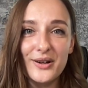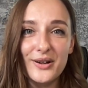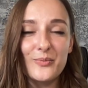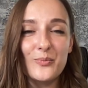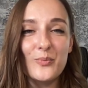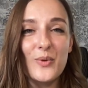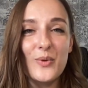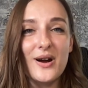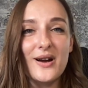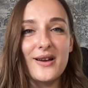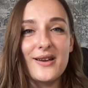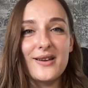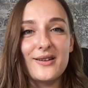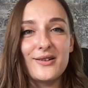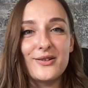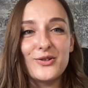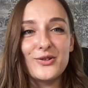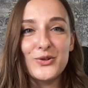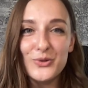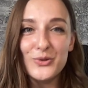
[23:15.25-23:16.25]
my
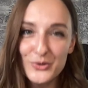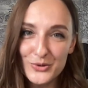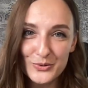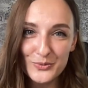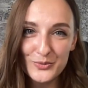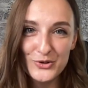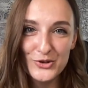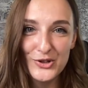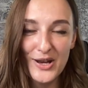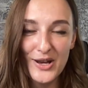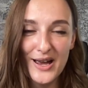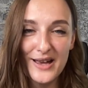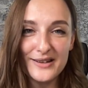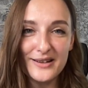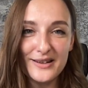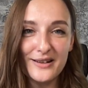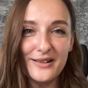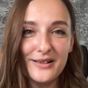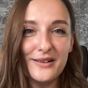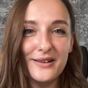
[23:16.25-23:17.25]
YouTube
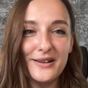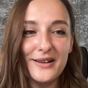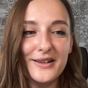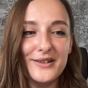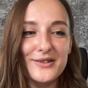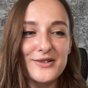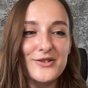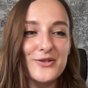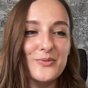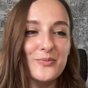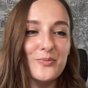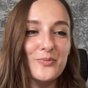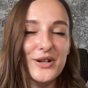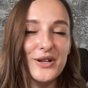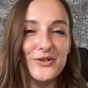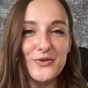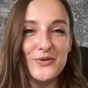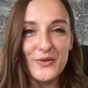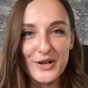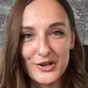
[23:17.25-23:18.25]
channel, and
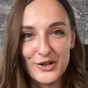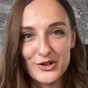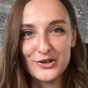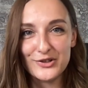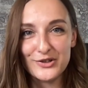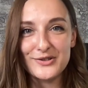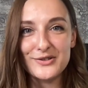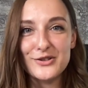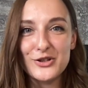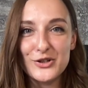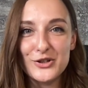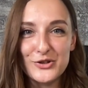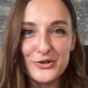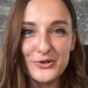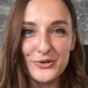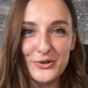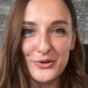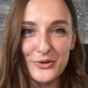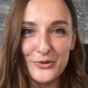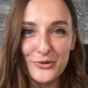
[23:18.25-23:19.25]
my direction
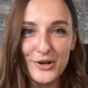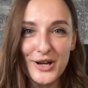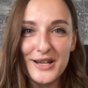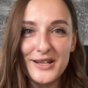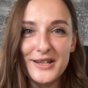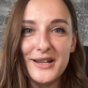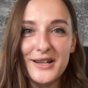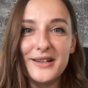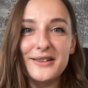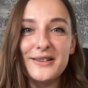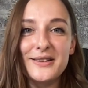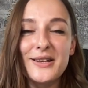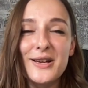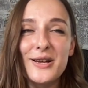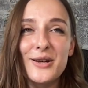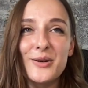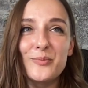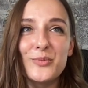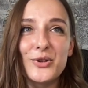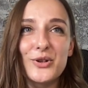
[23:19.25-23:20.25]
teaching Ukrainian,
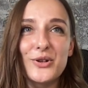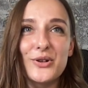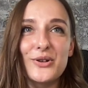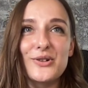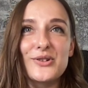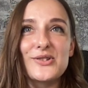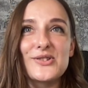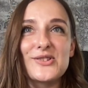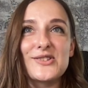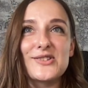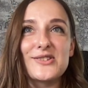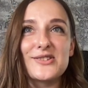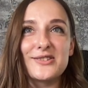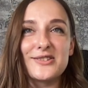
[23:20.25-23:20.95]
because